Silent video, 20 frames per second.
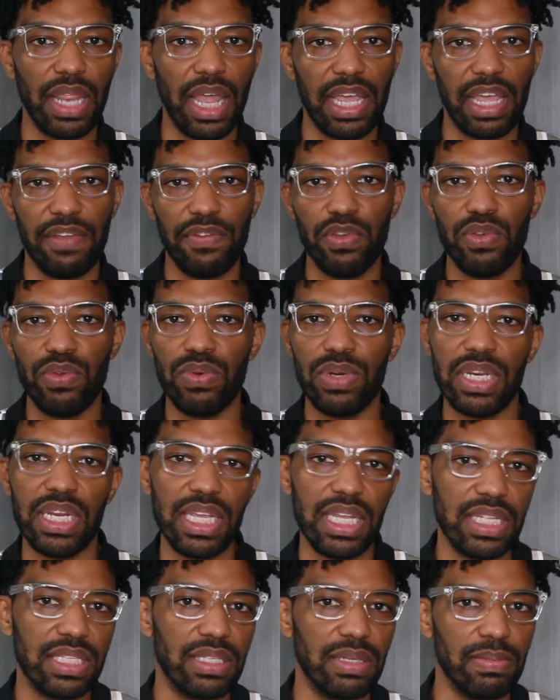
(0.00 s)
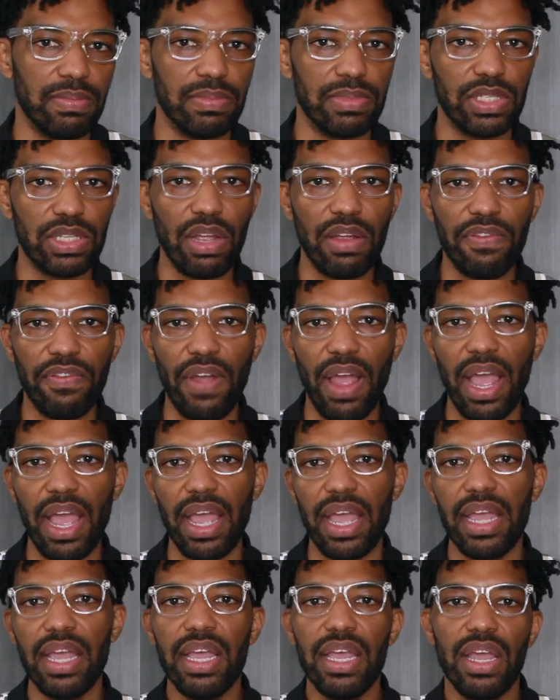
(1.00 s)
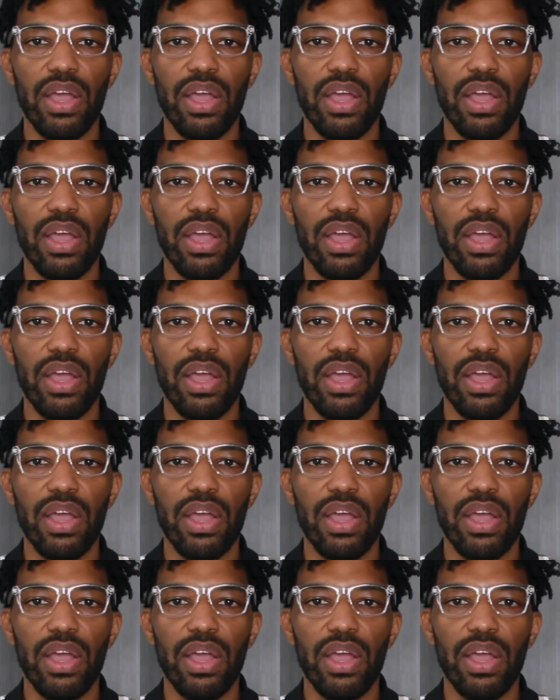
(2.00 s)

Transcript: If you need some stir fry